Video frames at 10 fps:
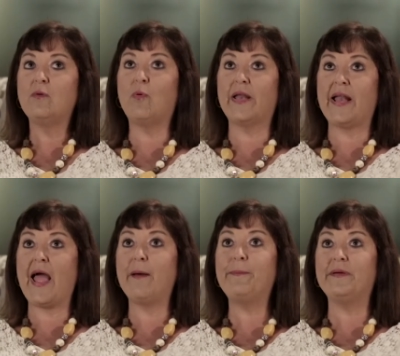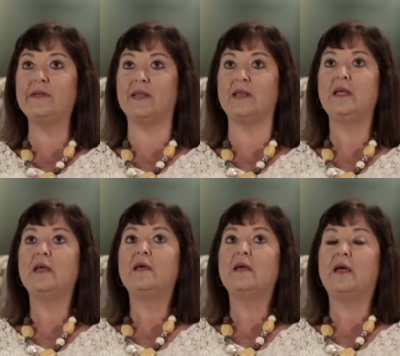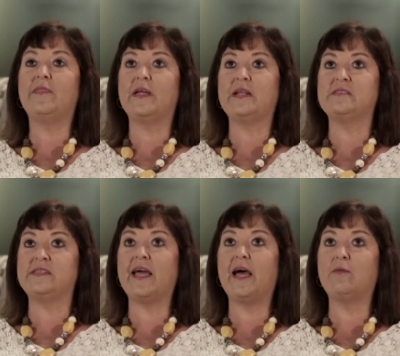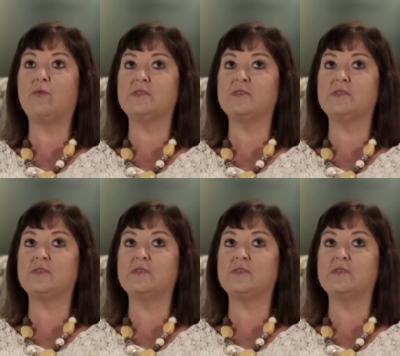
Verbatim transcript: what had happened, and, and that his dad